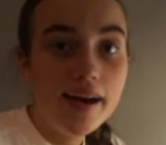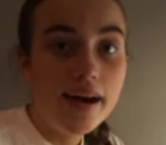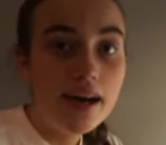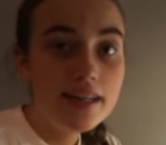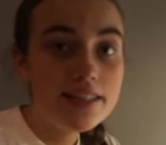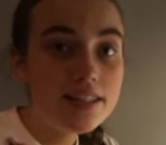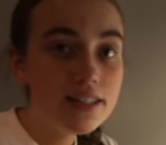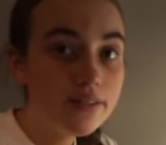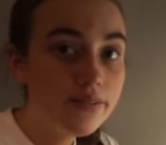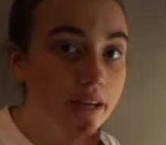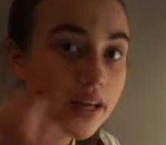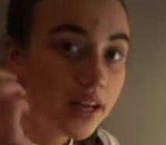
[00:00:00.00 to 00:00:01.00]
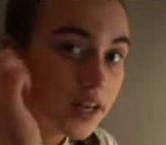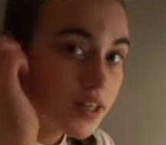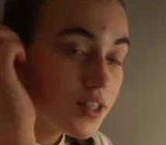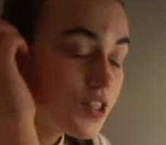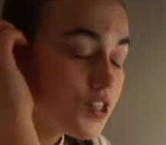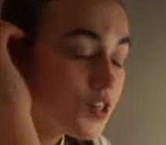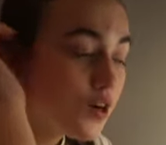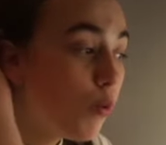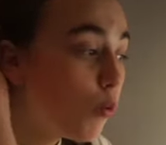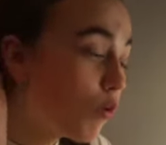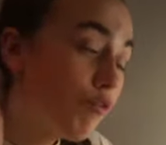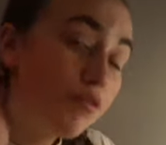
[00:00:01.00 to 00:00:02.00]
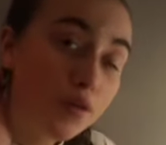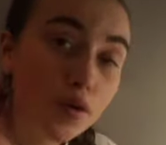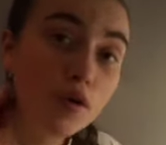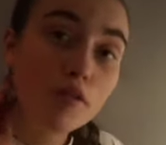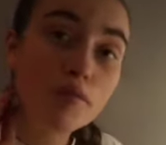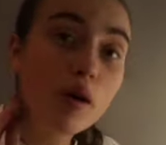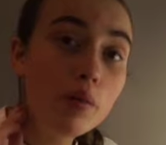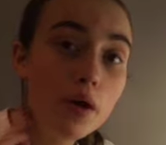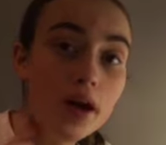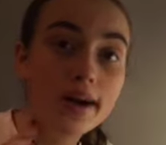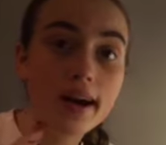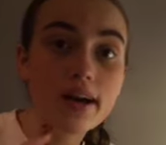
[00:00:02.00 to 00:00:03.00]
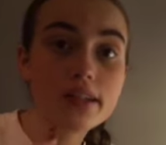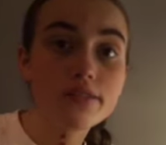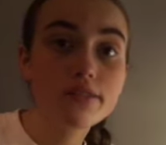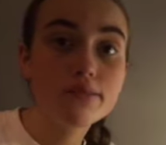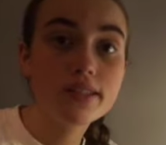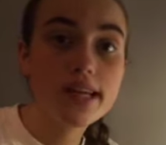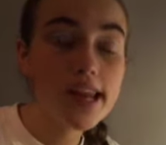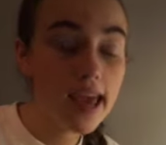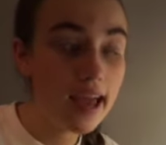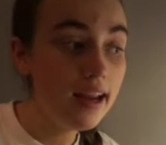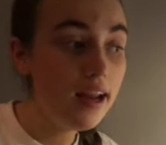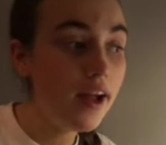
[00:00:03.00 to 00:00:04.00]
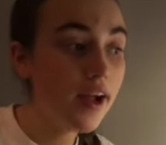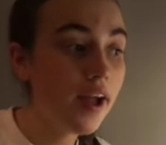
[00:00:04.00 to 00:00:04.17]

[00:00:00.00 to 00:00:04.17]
I just finished all four of my workouts from today